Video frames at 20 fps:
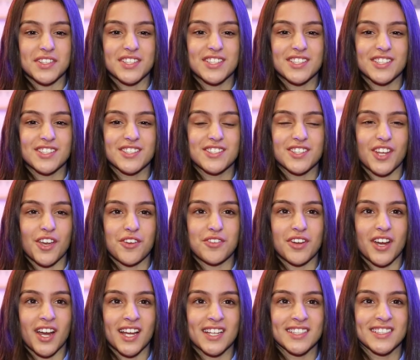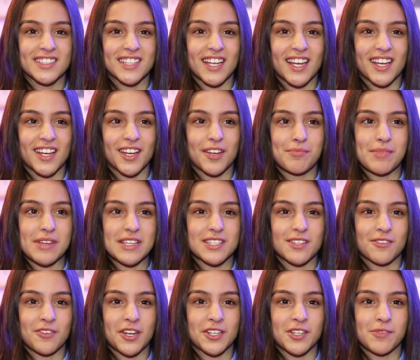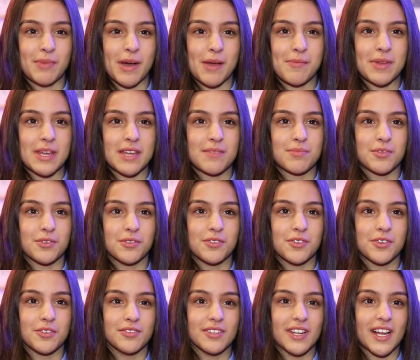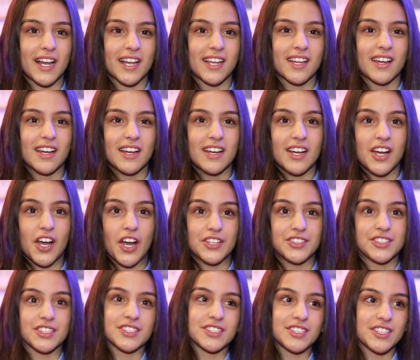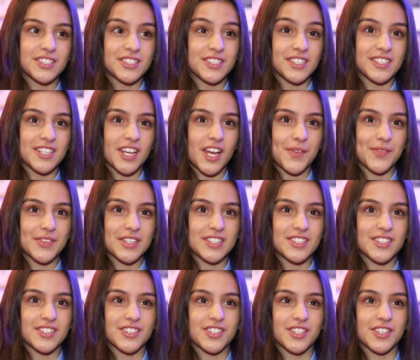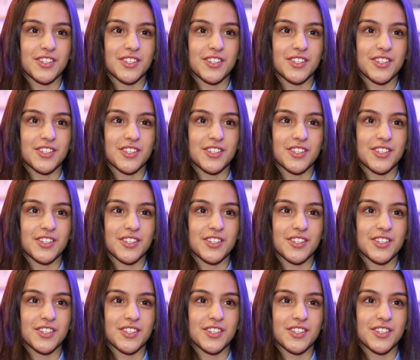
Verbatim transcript: it's just so nice to be surrounded by people who like are just as determined as